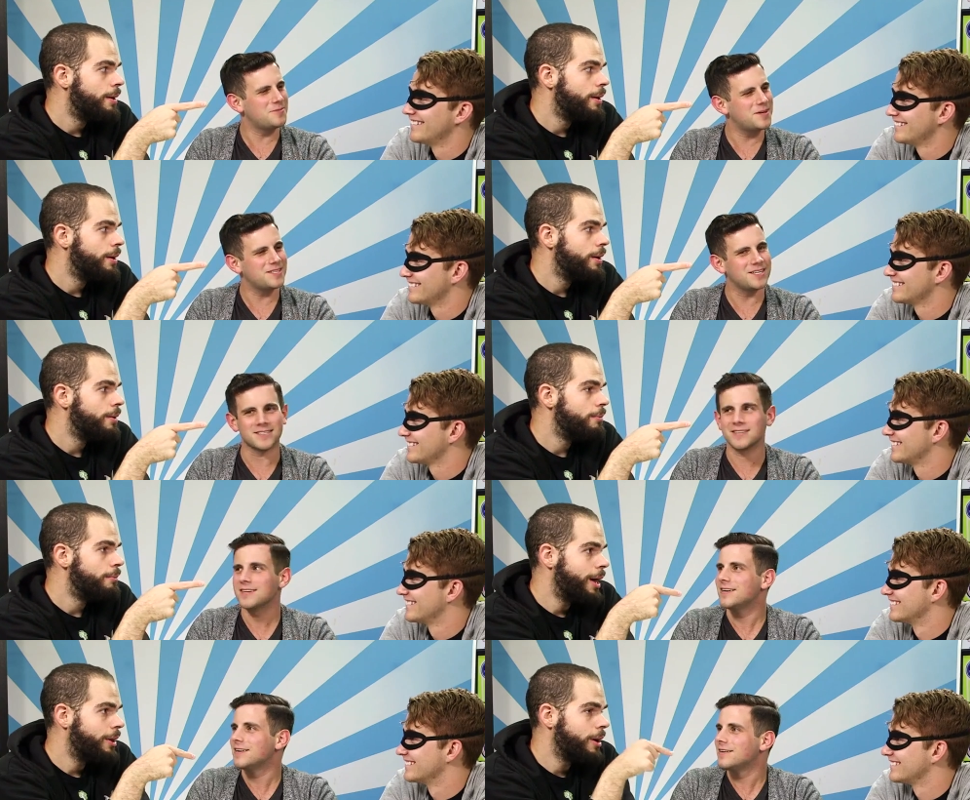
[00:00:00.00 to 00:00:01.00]
Speaker 1: Maltese.
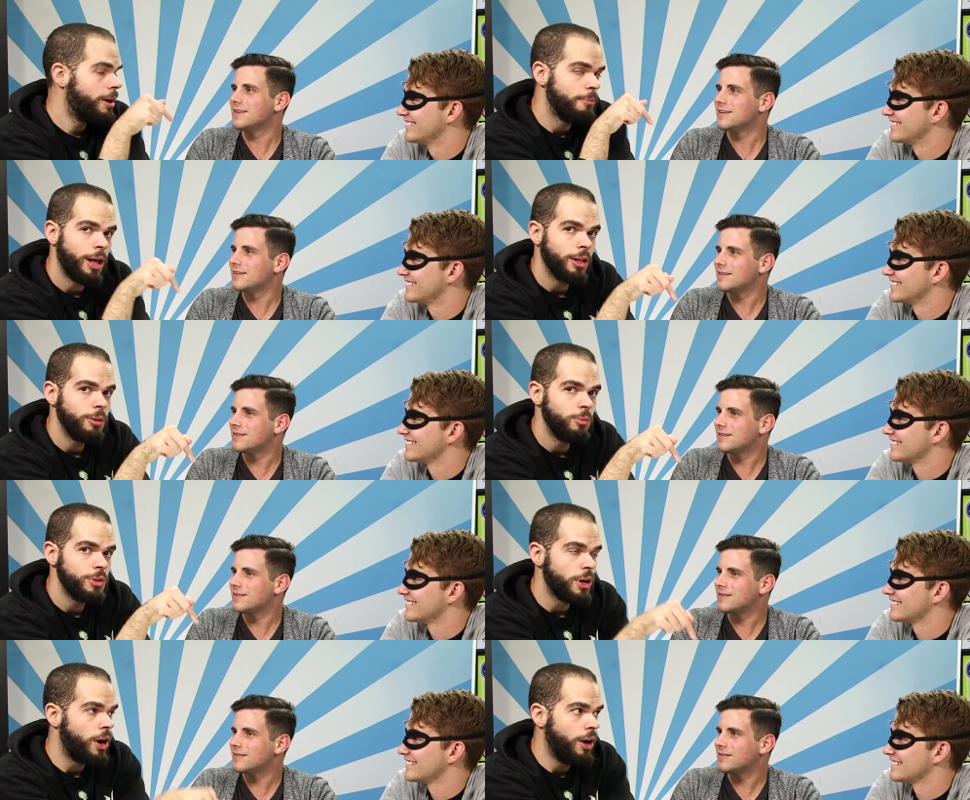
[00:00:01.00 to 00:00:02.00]
Mal, uh, Malcolm was
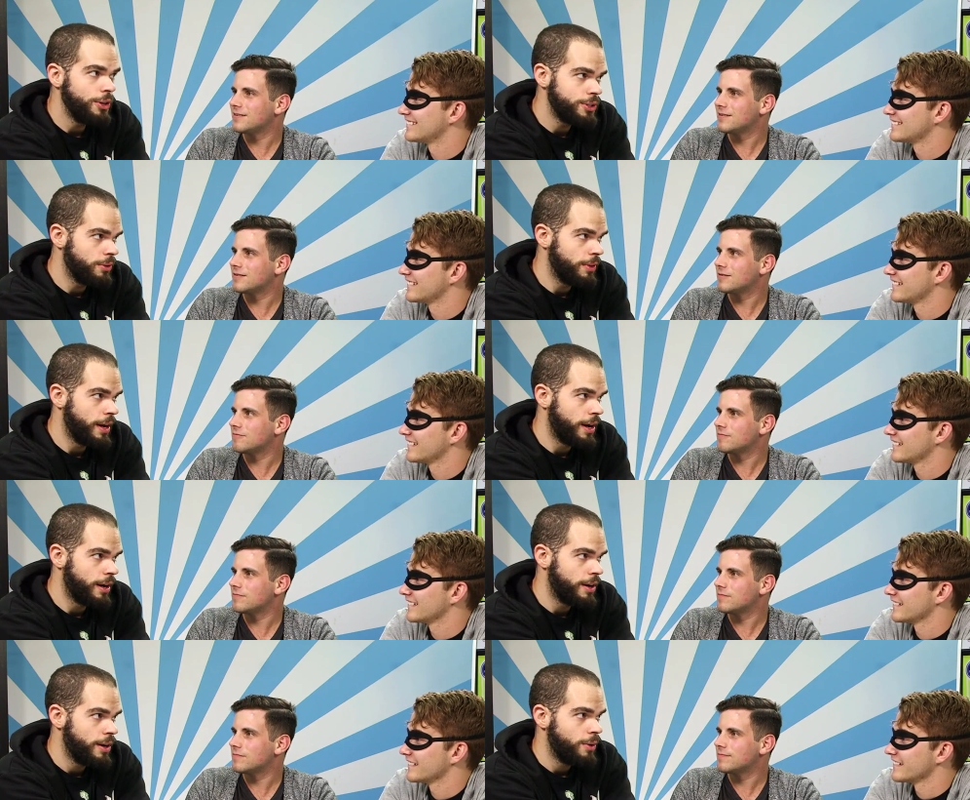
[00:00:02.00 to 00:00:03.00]
also there.
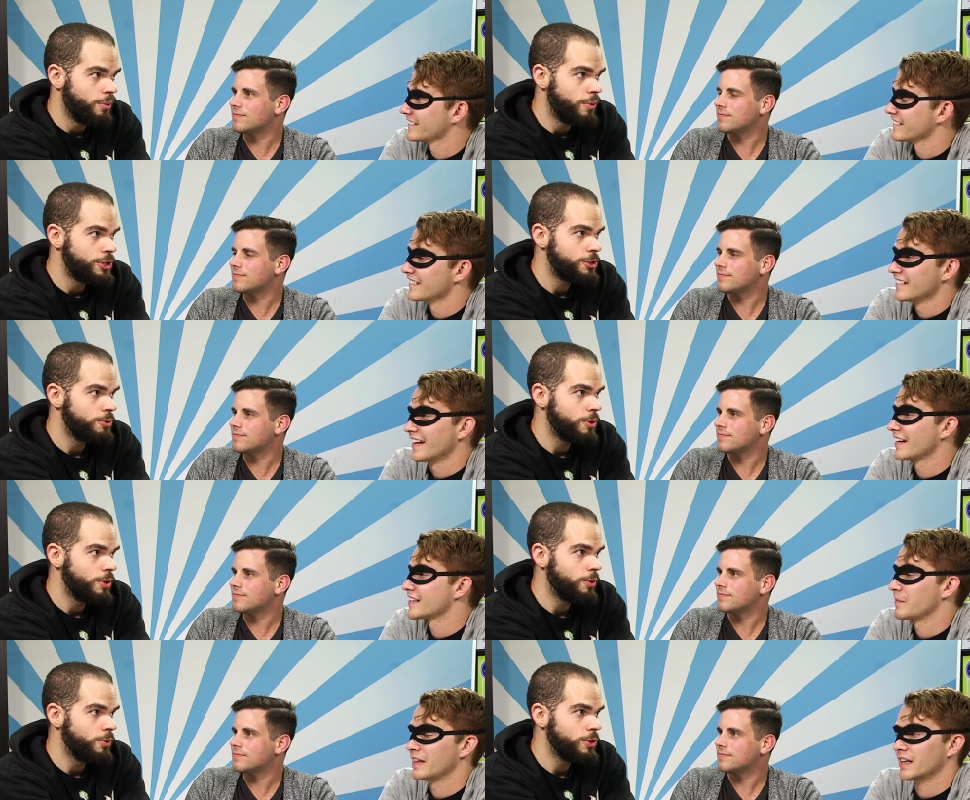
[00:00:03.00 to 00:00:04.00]
Which that doesn't
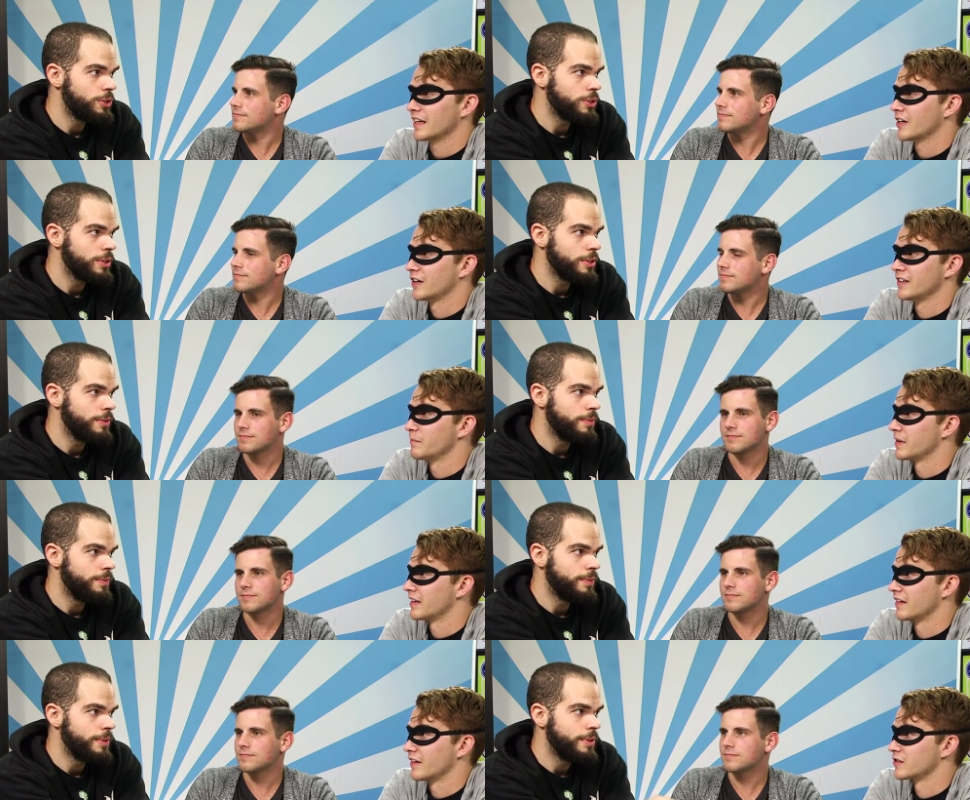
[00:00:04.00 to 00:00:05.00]
mean was, that they couldn't have been
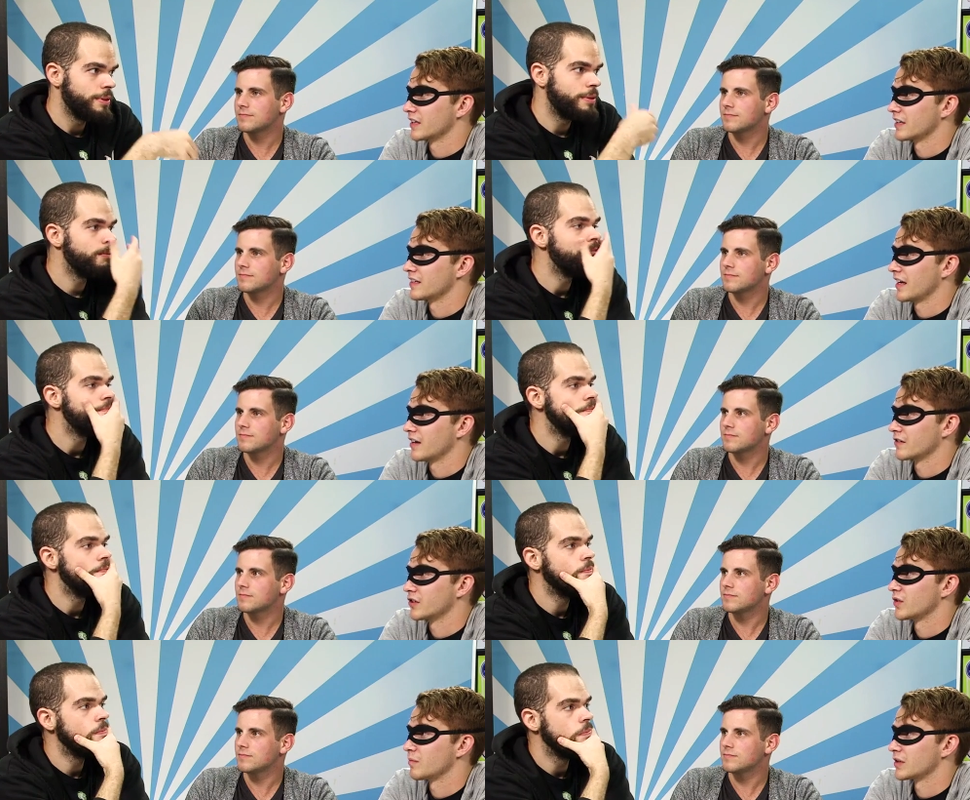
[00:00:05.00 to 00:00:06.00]
there.
Speaker 2: There was like a day or
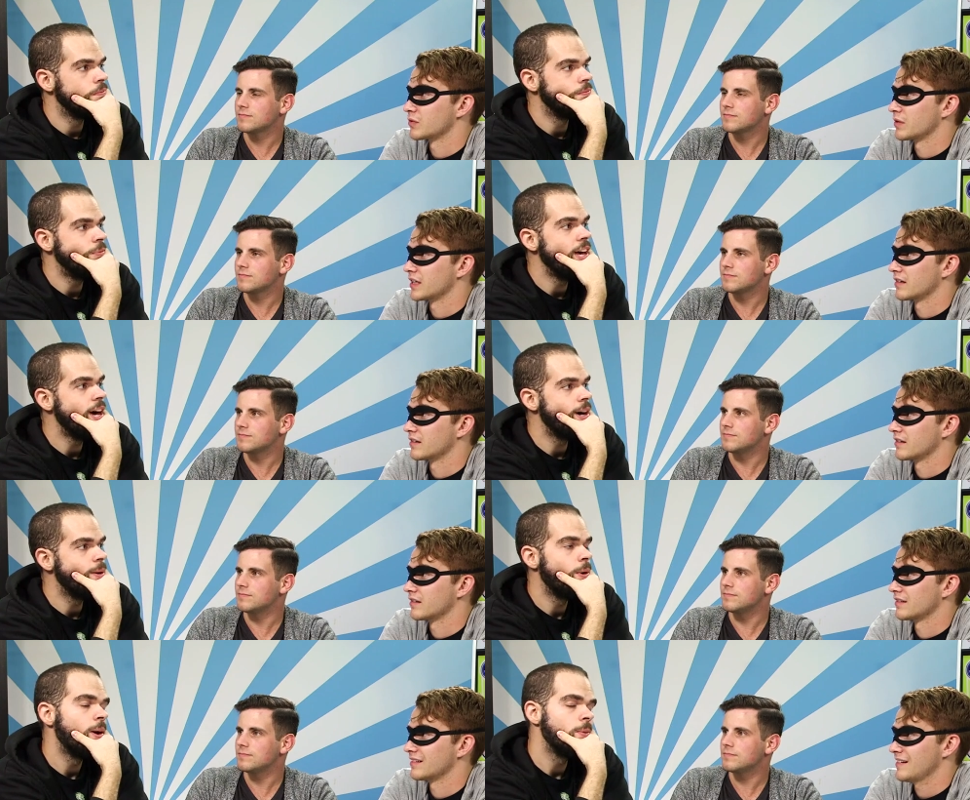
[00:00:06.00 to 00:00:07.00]
two in between. Yeah,
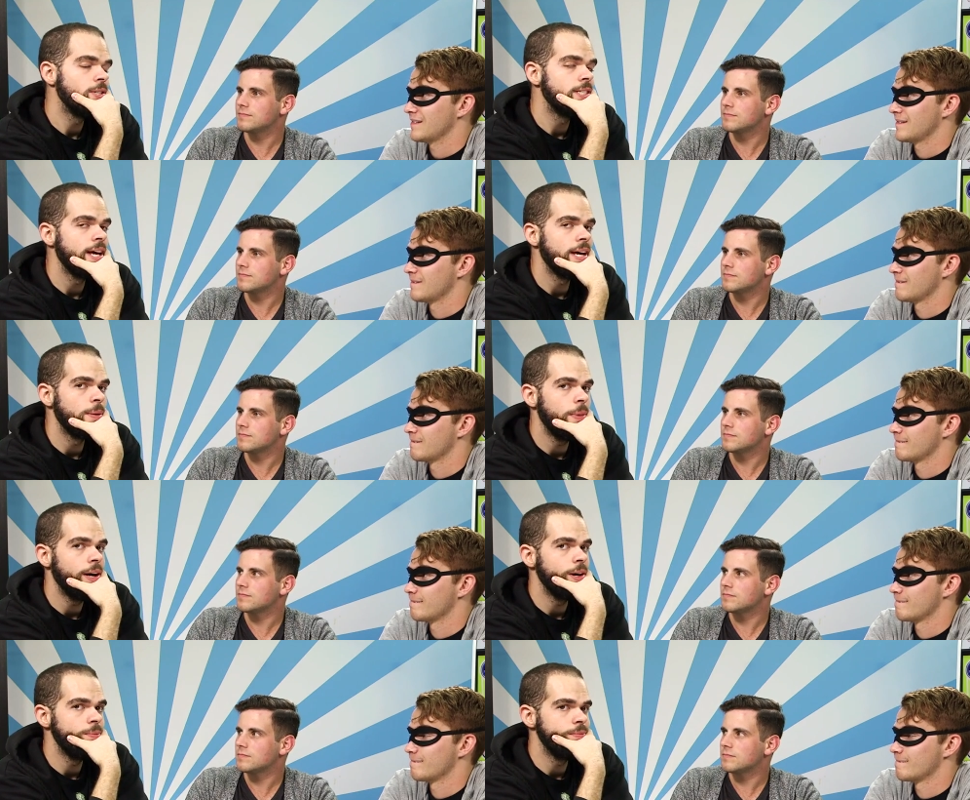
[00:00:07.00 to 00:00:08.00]
but I'm know? just
Speaker 1: saying it might
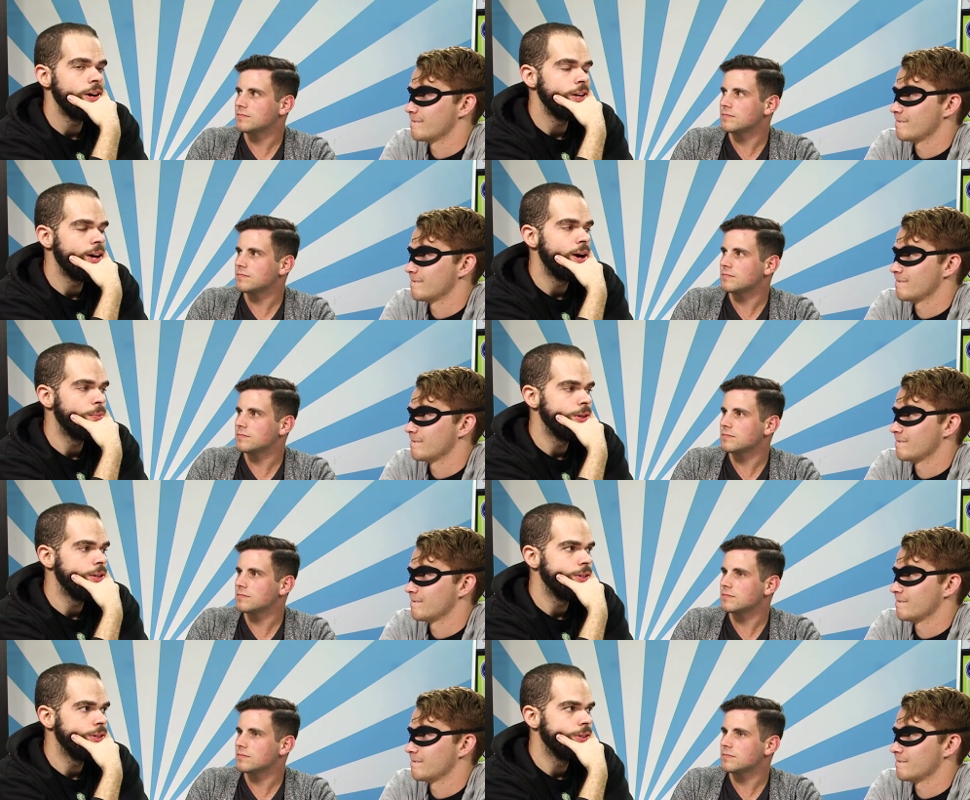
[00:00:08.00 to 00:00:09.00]
it might not
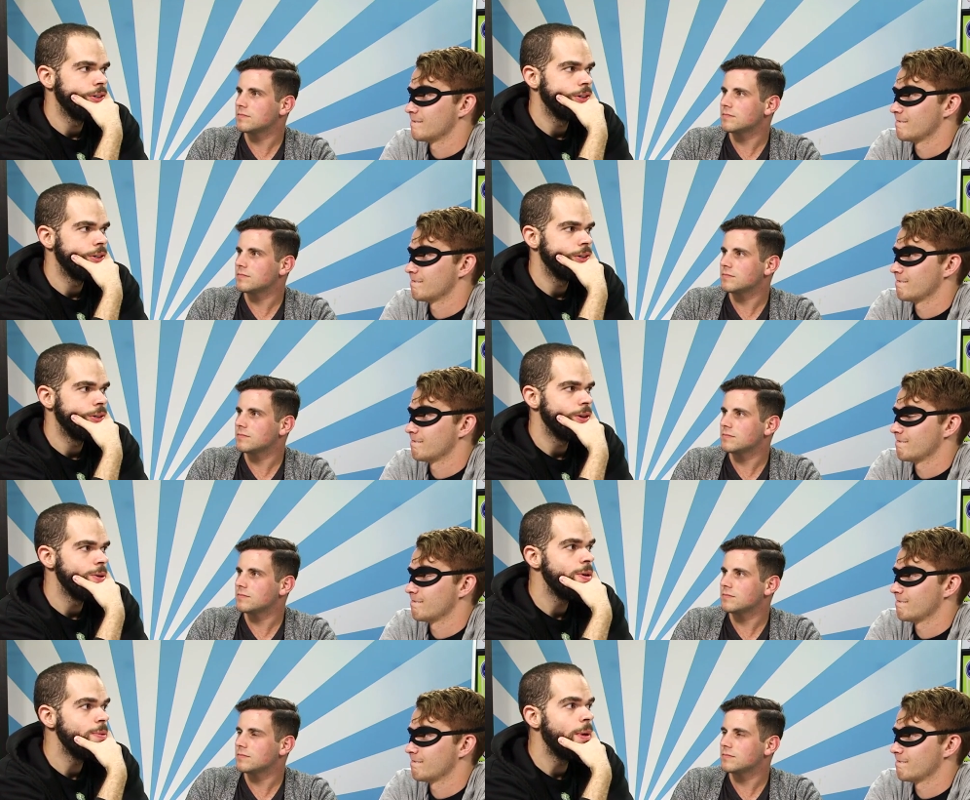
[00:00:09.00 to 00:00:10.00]
be. Uh, it,
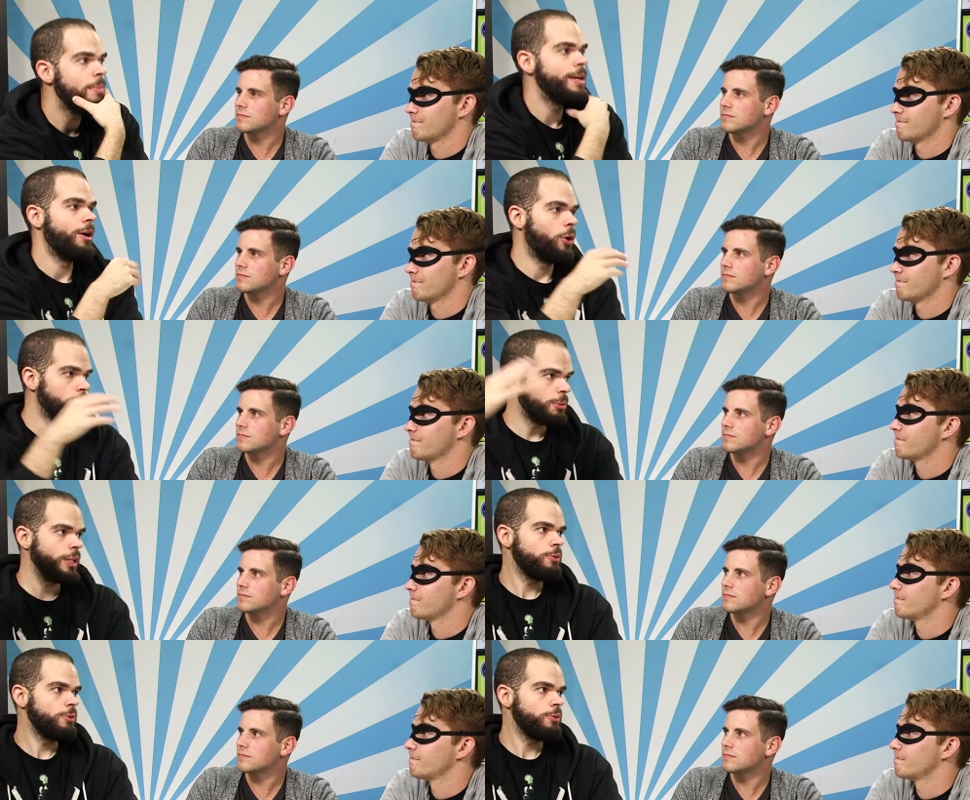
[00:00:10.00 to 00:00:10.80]
he might be ultimately